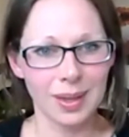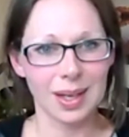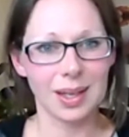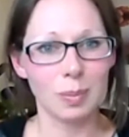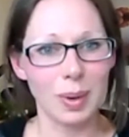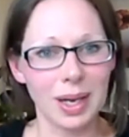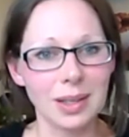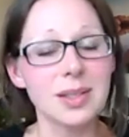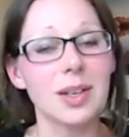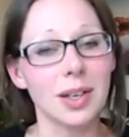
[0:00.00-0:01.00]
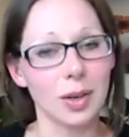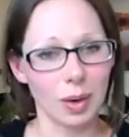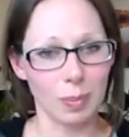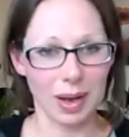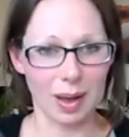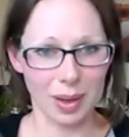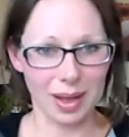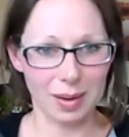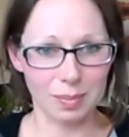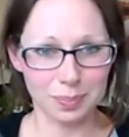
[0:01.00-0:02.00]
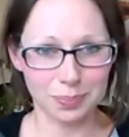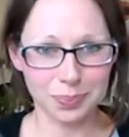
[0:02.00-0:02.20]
And then pain started creeping up again.